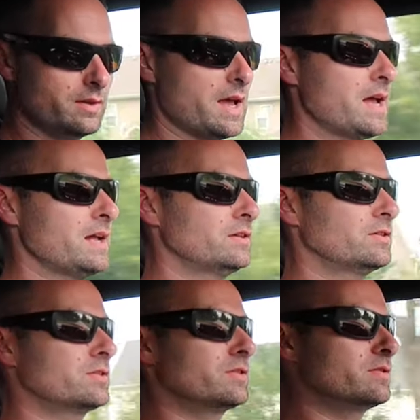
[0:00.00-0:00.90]

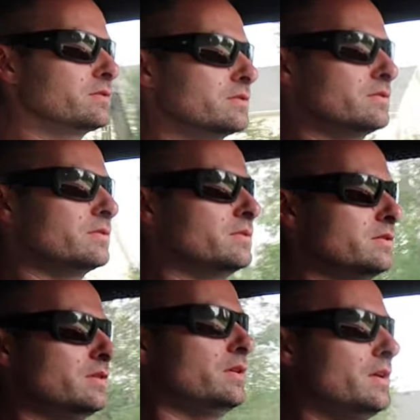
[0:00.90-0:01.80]
That's
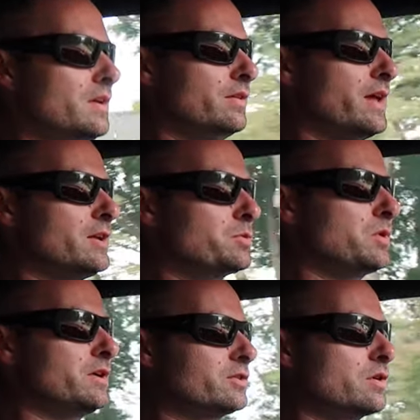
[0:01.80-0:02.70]
that's
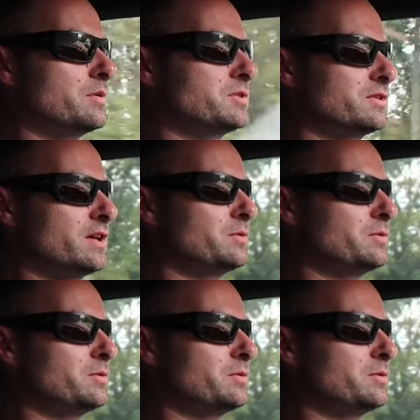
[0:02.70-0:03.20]
pretty scrumptious.